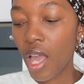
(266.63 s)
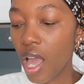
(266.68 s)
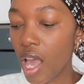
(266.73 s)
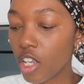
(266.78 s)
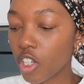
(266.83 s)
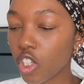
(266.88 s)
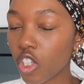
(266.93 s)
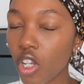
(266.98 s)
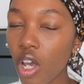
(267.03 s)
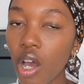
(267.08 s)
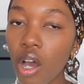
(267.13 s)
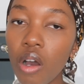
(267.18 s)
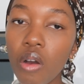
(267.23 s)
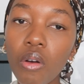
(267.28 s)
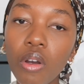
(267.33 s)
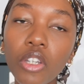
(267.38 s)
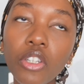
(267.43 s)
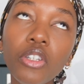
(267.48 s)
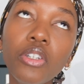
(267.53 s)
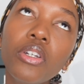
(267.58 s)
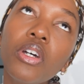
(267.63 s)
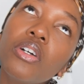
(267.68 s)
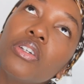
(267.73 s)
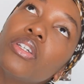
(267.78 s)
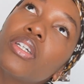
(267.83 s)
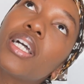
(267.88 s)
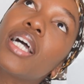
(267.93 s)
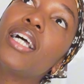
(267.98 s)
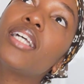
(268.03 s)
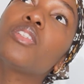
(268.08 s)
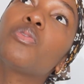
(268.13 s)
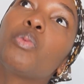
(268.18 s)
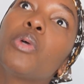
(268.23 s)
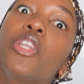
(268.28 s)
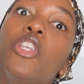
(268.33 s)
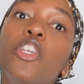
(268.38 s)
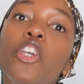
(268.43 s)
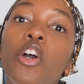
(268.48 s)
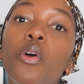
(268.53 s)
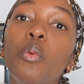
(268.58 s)
So, you know, you guys,
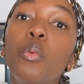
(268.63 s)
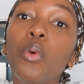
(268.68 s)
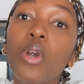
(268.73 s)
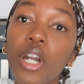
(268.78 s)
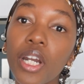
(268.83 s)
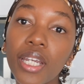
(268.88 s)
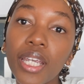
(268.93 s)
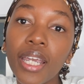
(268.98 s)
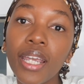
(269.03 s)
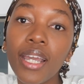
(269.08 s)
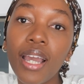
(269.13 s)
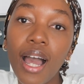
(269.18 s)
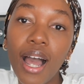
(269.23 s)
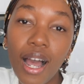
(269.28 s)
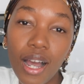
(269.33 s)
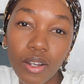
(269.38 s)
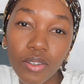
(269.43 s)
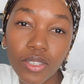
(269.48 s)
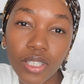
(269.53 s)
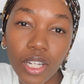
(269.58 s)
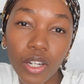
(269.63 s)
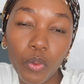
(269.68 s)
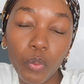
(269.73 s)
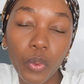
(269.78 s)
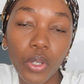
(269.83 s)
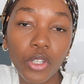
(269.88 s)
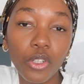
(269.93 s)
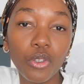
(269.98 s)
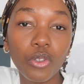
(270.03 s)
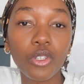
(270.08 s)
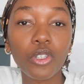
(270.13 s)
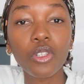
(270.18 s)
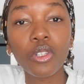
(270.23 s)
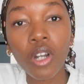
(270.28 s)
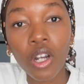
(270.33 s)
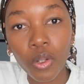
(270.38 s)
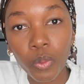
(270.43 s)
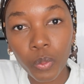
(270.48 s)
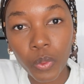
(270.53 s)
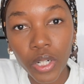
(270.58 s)
when you're working out and when you
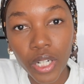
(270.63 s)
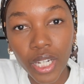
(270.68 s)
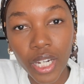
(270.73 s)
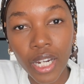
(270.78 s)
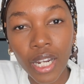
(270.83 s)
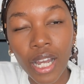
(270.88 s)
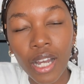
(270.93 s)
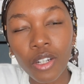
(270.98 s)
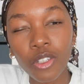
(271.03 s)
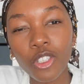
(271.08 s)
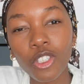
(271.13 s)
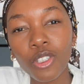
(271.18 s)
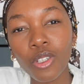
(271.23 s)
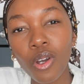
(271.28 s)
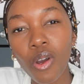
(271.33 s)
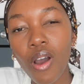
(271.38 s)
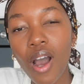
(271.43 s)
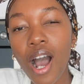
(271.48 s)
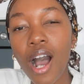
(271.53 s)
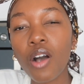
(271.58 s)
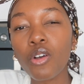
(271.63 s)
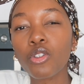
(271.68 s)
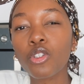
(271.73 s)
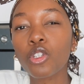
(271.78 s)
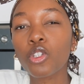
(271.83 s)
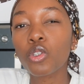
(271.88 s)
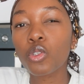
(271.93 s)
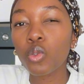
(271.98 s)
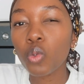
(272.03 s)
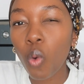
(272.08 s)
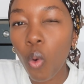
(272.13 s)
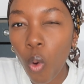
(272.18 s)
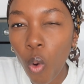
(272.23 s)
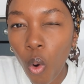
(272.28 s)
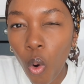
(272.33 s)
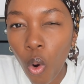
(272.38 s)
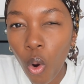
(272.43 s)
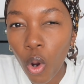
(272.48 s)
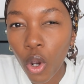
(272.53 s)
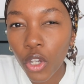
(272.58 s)
start working out, you know how
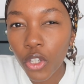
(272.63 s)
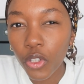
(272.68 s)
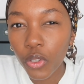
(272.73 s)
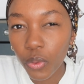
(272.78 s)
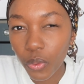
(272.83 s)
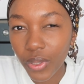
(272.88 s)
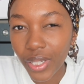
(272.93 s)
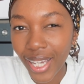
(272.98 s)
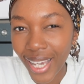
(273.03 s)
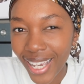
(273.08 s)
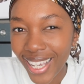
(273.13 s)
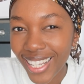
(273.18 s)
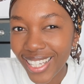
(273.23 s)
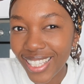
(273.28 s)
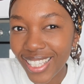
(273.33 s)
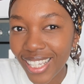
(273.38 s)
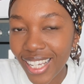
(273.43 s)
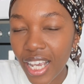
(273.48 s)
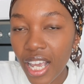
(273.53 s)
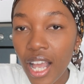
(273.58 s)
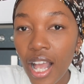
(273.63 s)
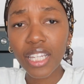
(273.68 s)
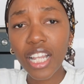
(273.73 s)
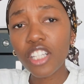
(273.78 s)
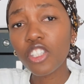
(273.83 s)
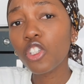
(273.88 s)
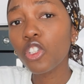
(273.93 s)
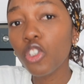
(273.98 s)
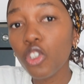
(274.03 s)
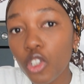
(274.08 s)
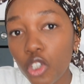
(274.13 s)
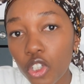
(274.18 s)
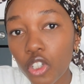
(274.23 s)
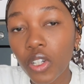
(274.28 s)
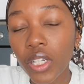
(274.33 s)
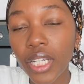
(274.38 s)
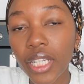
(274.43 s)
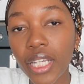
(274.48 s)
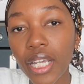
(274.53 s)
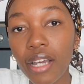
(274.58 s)
sore you get? That's
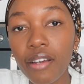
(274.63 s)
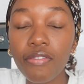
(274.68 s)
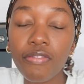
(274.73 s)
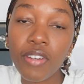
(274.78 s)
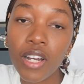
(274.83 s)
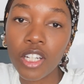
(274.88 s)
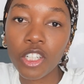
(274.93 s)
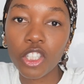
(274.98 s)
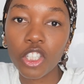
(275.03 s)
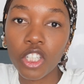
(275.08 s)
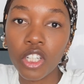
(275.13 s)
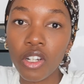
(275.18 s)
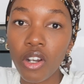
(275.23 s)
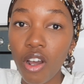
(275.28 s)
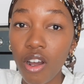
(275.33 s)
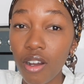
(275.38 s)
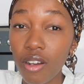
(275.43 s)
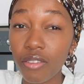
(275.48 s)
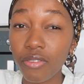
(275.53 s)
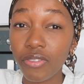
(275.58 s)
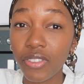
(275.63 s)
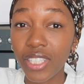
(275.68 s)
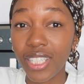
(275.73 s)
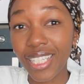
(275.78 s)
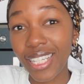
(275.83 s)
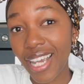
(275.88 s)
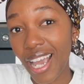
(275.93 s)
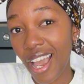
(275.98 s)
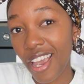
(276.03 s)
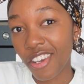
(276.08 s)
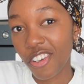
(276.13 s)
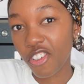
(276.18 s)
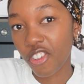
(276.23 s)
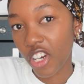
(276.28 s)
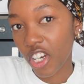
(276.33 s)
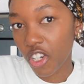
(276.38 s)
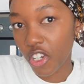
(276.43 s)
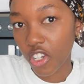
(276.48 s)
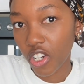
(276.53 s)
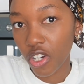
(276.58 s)
usually a function of
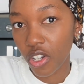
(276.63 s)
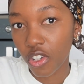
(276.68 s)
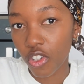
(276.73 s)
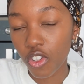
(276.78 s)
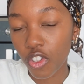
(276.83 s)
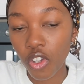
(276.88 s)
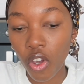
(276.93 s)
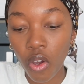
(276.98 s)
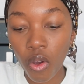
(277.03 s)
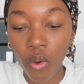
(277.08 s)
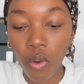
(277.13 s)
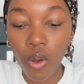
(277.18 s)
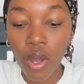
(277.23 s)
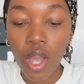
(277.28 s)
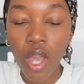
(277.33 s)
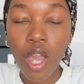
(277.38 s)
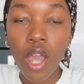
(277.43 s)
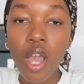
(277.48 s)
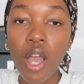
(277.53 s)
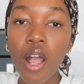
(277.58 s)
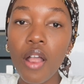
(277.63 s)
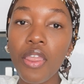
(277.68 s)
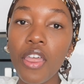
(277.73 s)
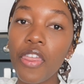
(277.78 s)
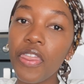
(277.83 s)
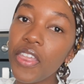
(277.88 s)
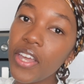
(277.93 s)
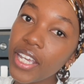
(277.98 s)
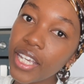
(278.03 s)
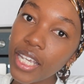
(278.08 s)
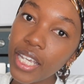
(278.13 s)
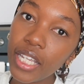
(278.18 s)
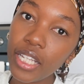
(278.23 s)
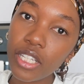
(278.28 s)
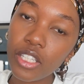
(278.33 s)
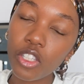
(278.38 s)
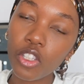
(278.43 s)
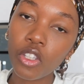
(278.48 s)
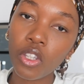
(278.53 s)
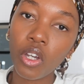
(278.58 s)
dehydration. So the thing
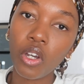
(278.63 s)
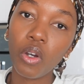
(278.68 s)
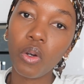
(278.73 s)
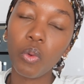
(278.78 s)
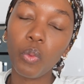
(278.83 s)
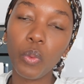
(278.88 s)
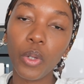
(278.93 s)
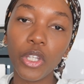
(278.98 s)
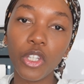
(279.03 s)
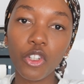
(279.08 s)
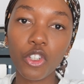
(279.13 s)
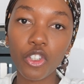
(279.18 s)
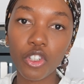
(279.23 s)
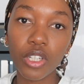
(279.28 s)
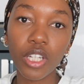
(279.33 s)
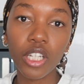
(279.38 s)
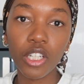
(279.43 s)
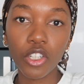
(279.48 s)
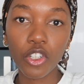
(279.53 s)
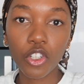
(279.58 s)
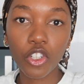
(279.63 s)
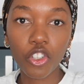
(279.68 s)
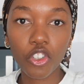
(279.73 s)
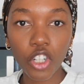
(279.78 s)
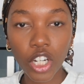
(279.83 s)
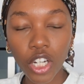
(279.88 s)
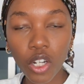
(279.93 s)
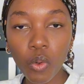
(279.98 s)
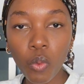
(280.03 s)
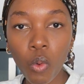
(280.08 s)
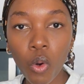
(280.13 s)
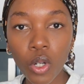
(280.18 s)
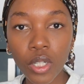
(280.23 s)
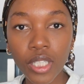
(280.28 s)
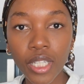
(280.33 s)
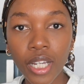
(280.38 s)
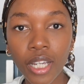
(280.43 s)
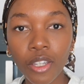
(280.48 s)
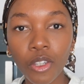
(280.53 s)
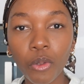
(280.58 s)
is though, when you drink
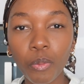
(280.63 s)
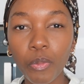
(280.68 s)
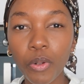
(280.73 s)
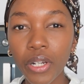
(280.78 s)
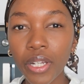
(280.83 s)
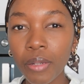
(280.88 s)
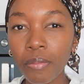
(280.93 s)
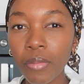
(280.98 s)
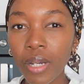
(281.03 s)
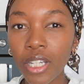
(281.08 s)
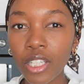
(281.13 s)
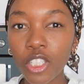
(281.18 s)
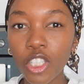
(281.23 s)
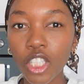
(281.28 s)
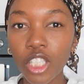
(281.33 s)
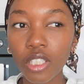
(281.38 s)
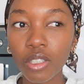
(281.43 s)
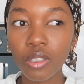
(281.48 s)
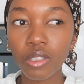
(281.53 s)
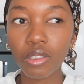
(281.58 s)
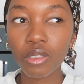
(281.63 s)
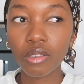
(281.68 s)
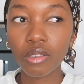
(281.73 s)
water, you pretty much